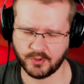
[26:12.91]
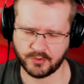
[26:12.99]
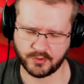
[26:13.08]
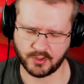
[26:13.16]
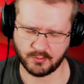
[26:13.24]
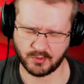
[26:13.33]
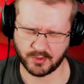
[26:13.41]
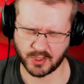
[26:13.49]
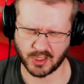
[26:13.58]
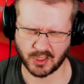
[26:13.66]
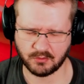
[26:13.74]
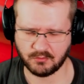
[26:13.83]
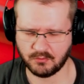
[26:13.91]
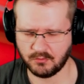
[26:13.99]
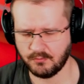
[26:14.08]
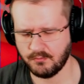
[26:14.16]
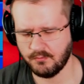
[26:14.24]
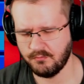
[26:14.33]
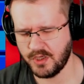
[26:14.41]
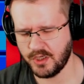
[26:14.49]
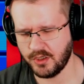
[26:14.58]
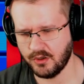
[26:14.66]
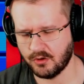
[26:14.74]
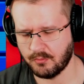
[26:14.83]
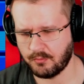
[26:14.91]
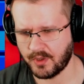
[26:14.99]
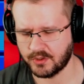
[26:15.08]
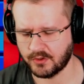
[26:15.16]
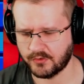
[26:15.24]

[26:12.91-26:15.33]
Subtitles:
even with our mediocre putting